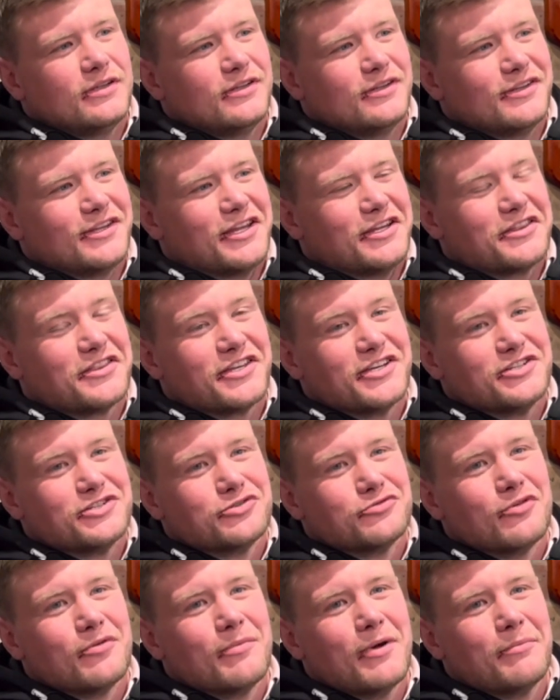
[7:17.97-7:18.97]
they're the things
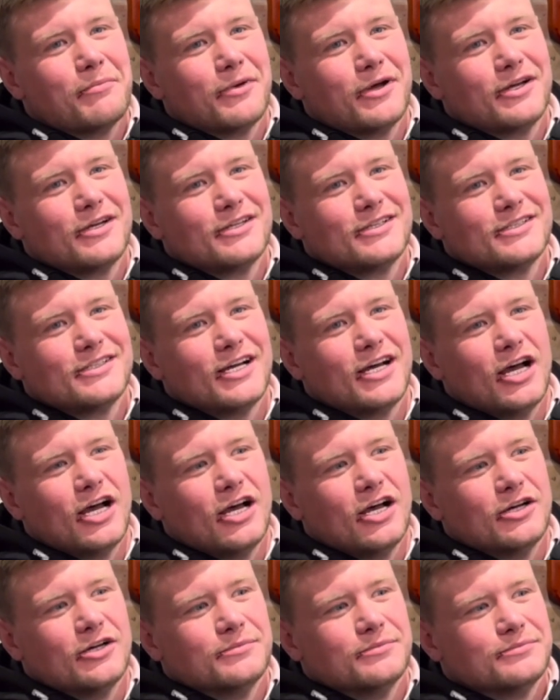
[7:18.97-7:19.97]
you remember,
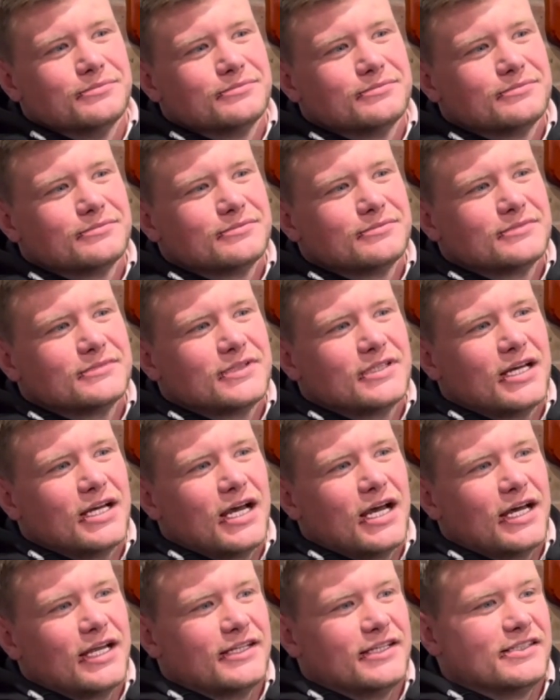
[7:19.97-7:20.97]
and
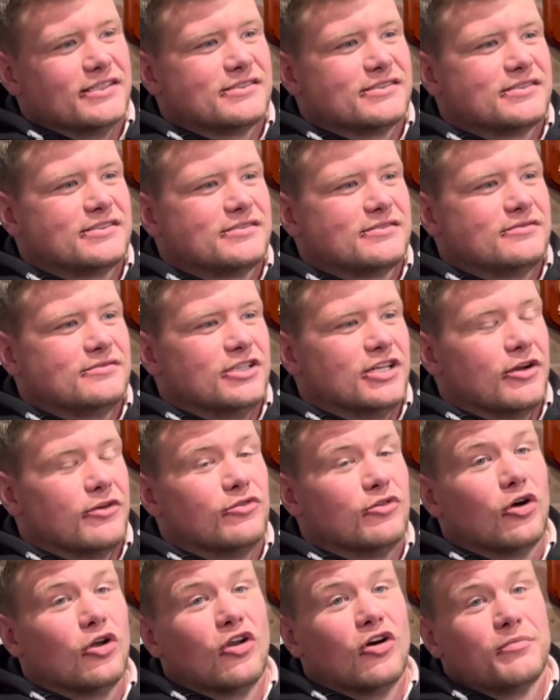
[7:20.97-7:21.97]
it's, you know,
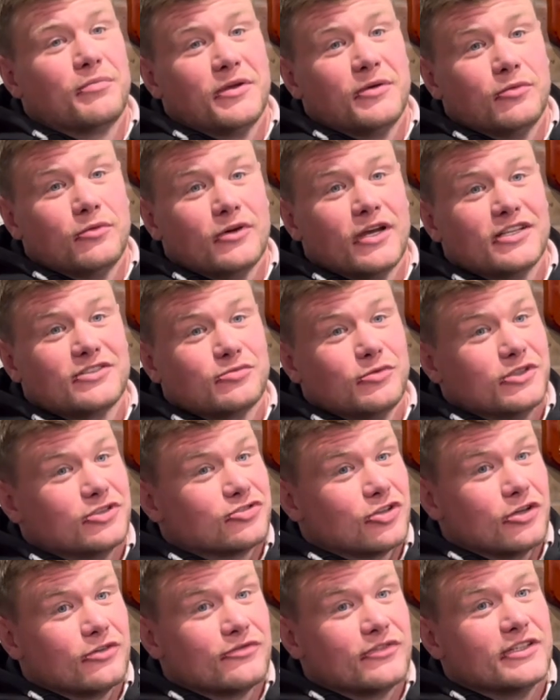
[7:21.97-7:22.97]
not a lot of people get to win
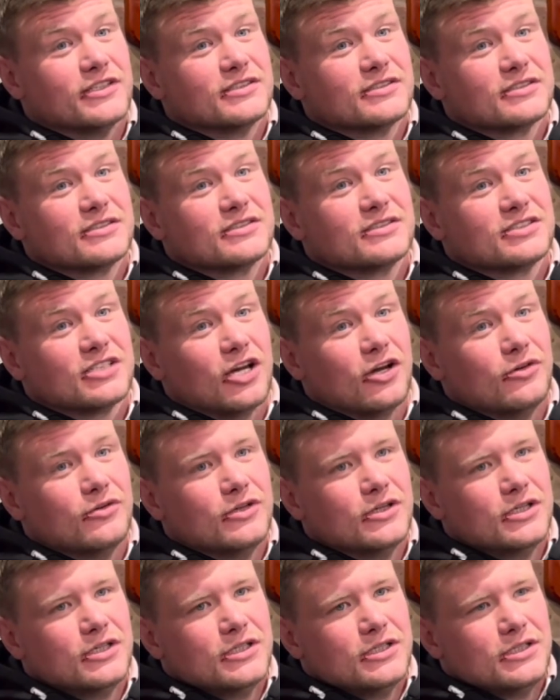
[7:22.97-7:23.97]
trophies, so
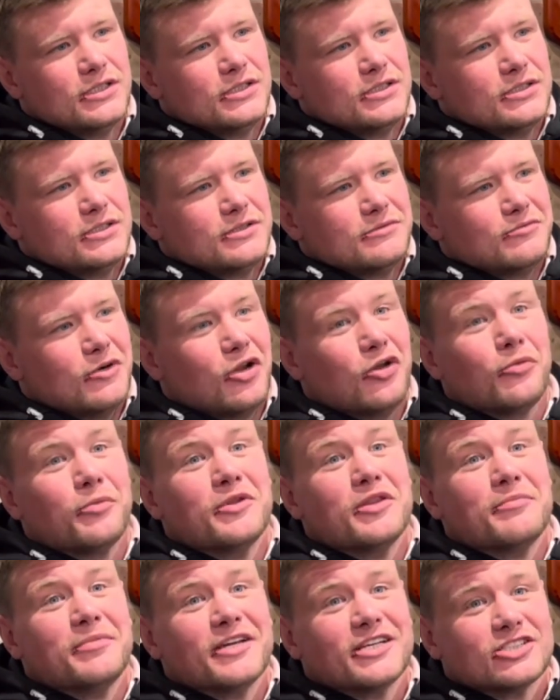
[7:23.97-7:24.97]
might not be
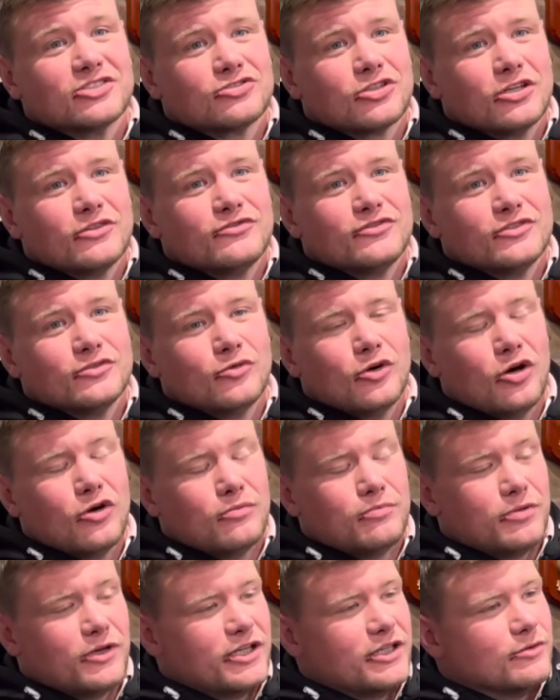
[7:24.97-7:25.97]
the biggest trophy in the
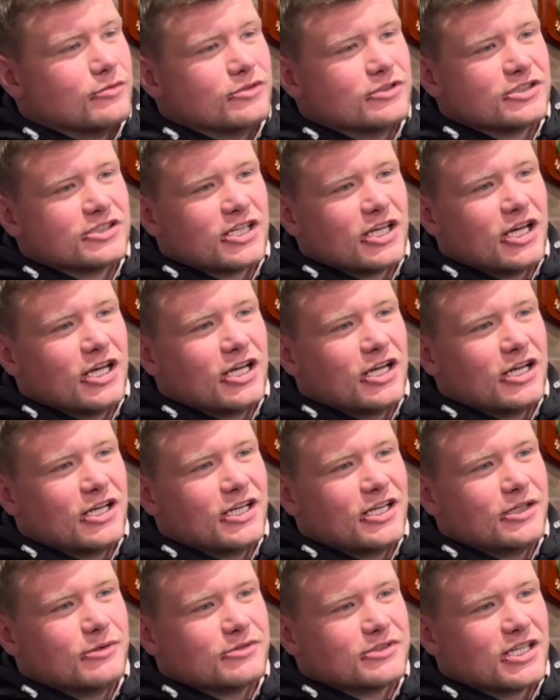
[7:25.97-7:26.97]
world, but it was a
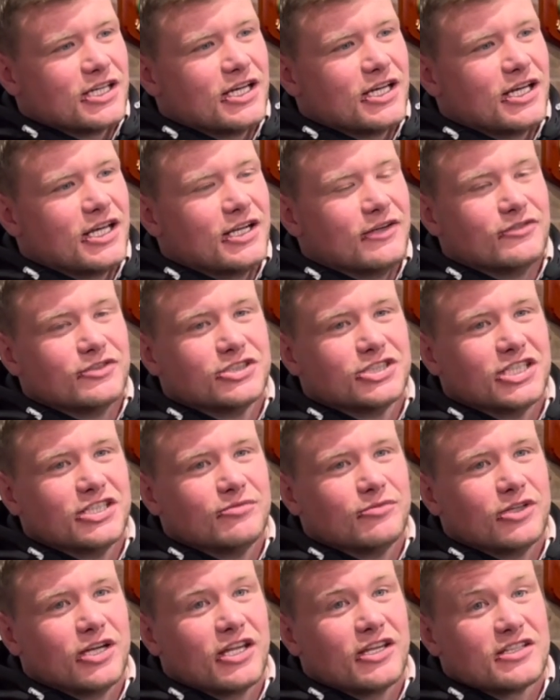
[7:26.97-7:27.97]
hell of an
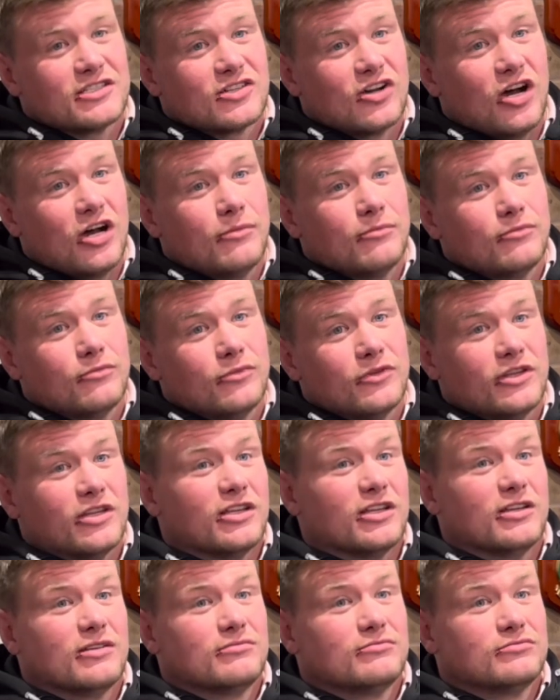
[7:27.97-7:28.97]
achievement at the time with
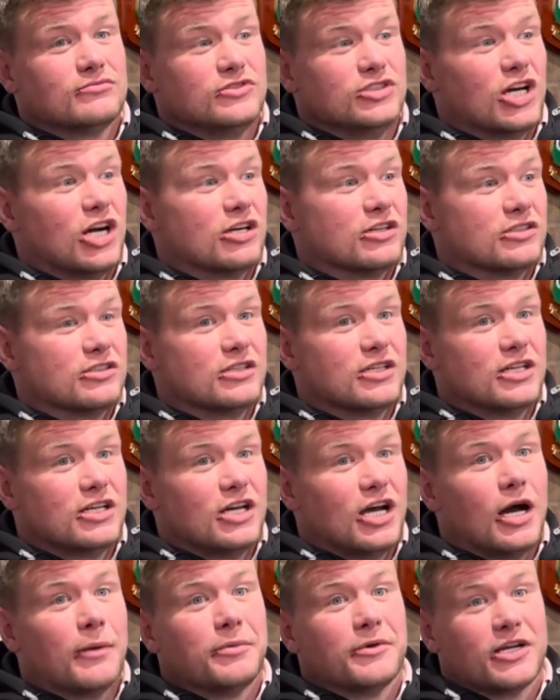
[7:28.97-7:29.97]
a young
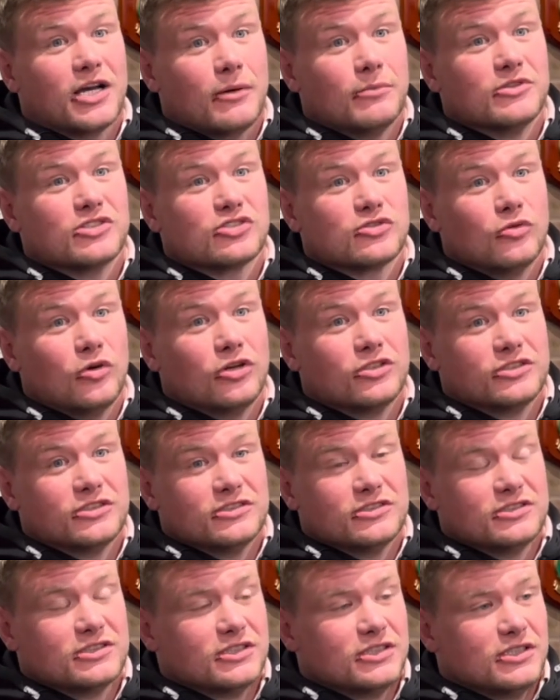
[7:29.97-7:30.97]
up and coming squad,
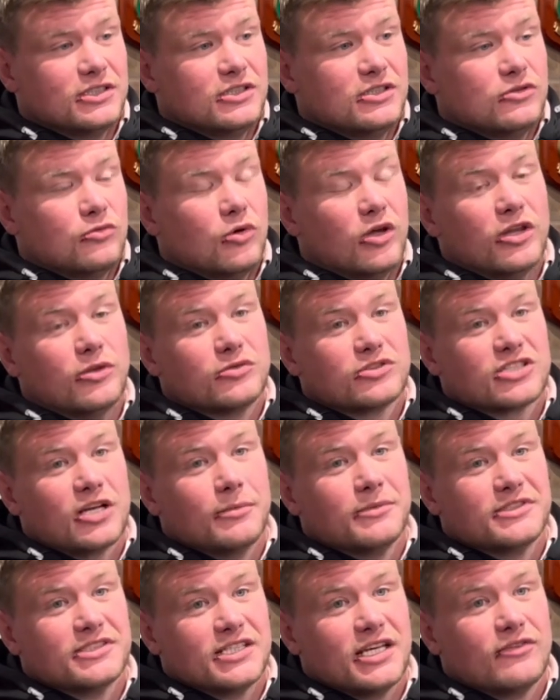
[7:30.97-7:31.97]
and one that was
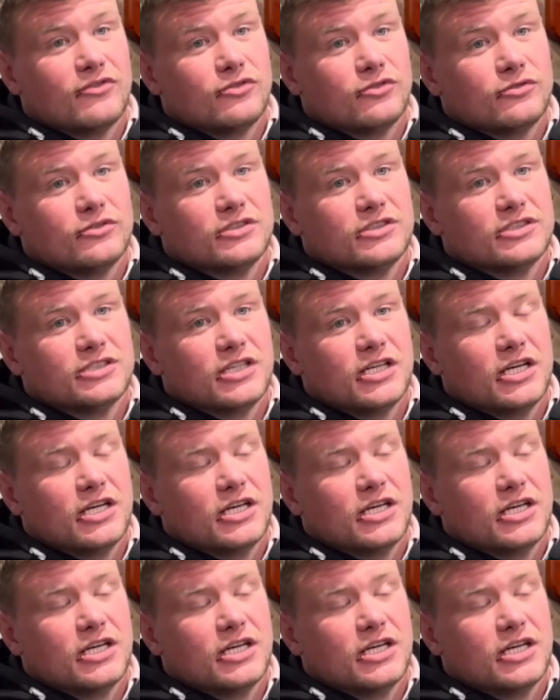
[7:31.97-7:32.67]
coming together, and